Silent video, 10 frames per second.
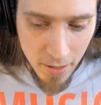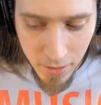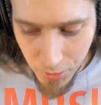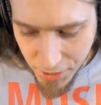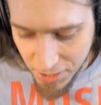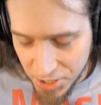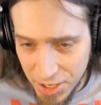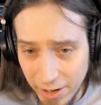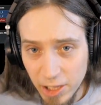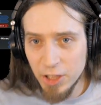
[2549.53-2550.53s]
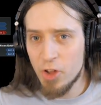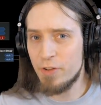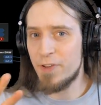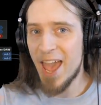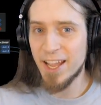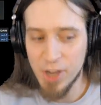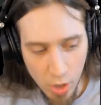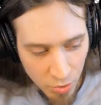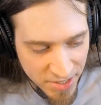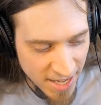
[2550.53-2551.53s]
You can hear a lot of
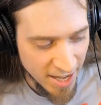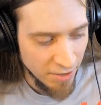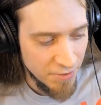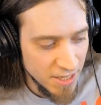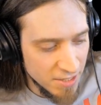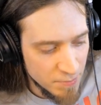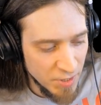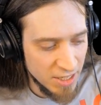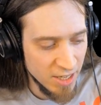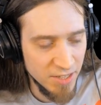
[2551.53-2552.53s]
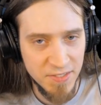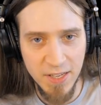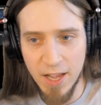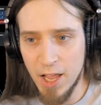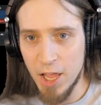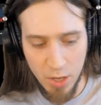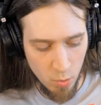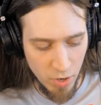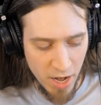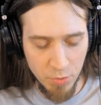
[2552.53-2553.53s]
echoes, and I think it's because
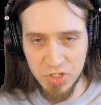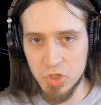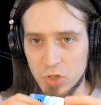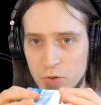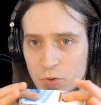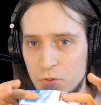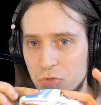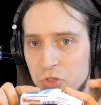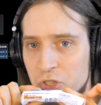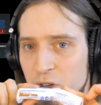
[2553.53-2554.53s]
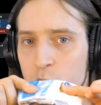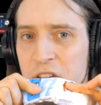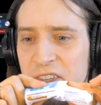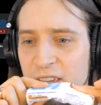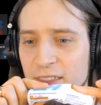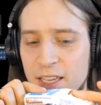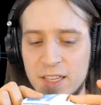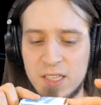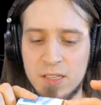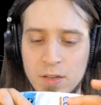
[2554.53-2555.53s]
when I was squeezing
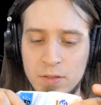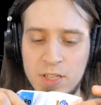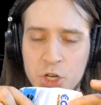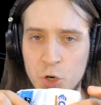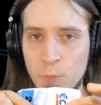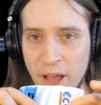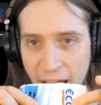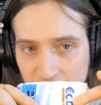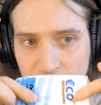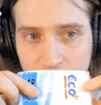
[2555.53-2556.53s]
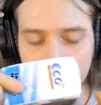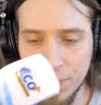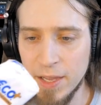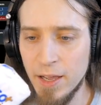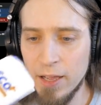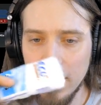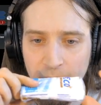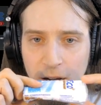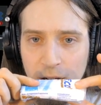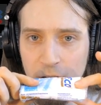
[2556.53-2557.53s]
this tissue pack,
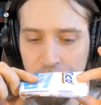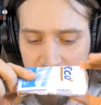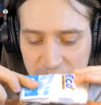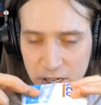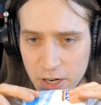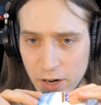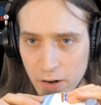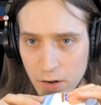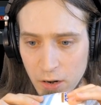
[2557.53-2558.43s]
you can hear